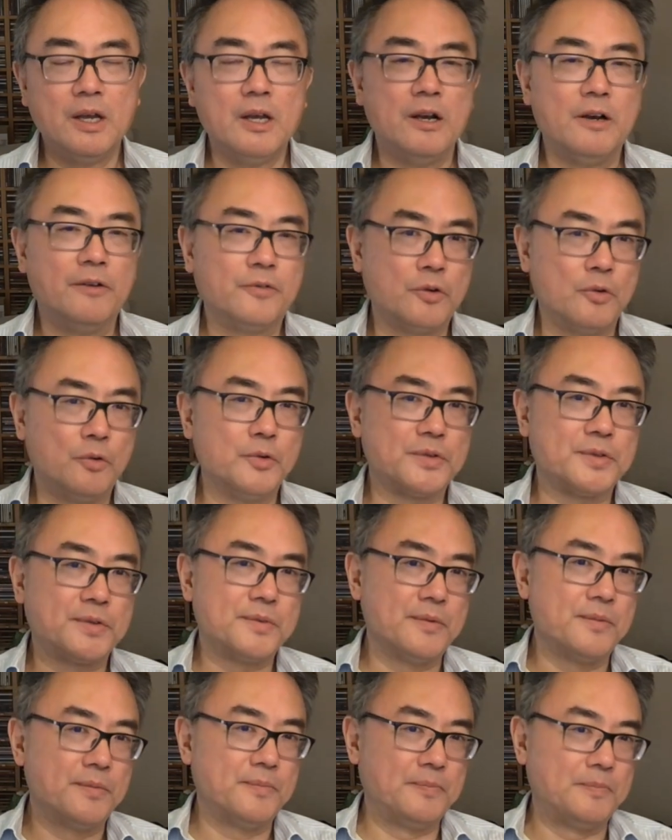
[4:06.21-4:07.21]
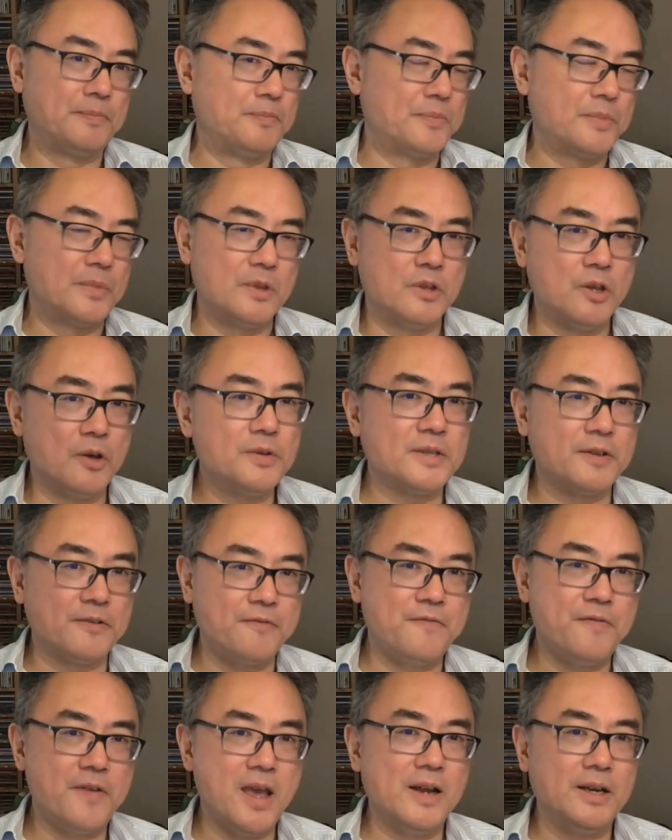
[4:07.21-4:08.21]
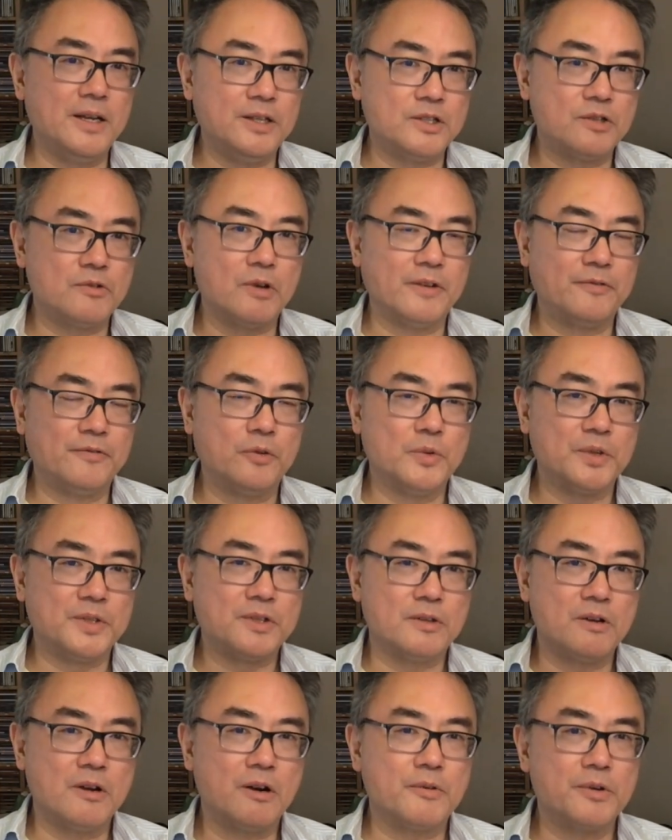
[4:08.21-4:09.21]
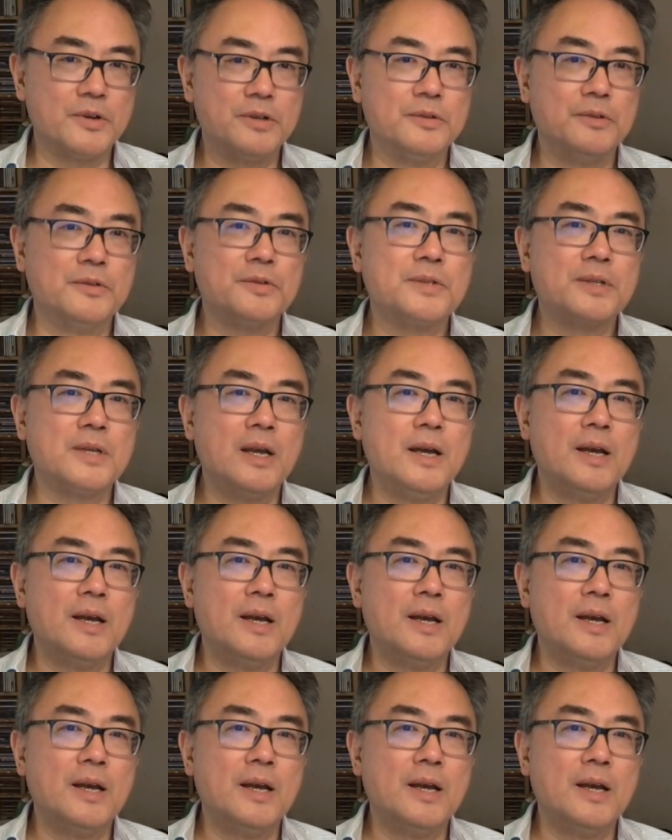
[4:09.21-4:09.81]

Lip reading: Of course, those are fairly straightforward scenarios.